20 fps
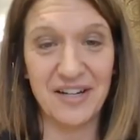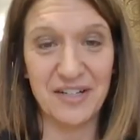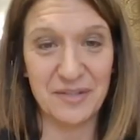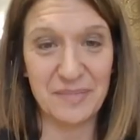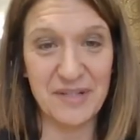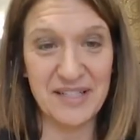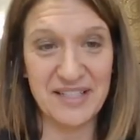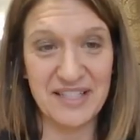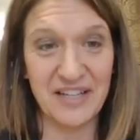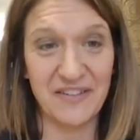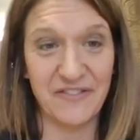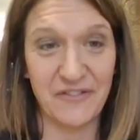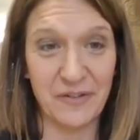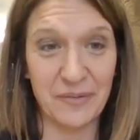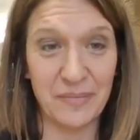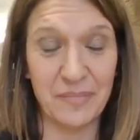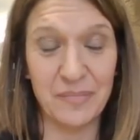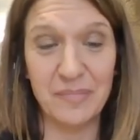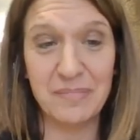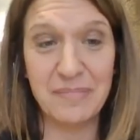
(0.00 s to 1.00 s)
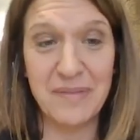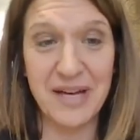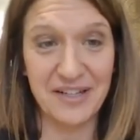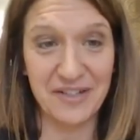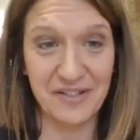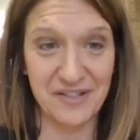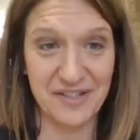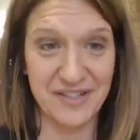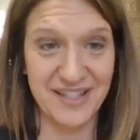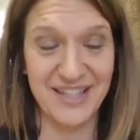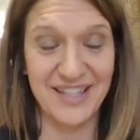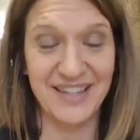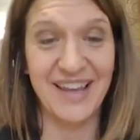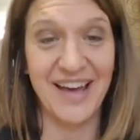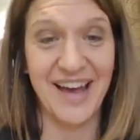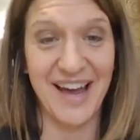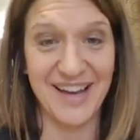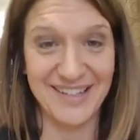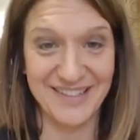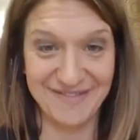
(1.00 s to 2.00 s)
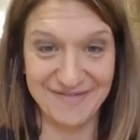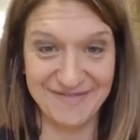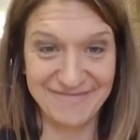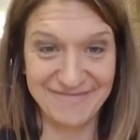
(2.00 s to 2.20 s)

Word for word: I'd rather detox myself from metals than that.